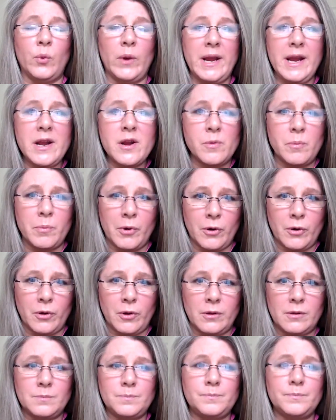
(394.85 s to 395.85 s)

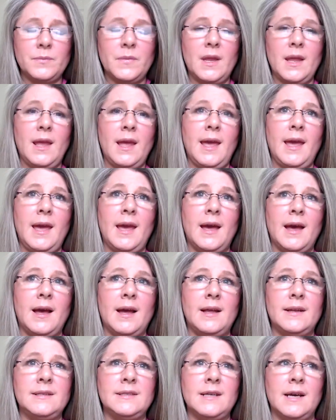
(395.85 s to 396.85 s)
readable
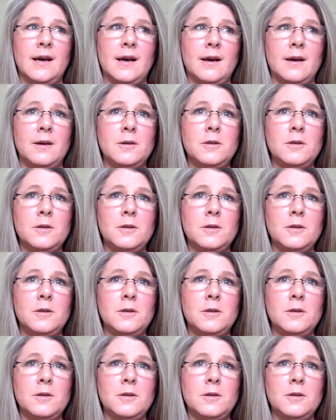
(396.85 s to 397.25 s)
and uh,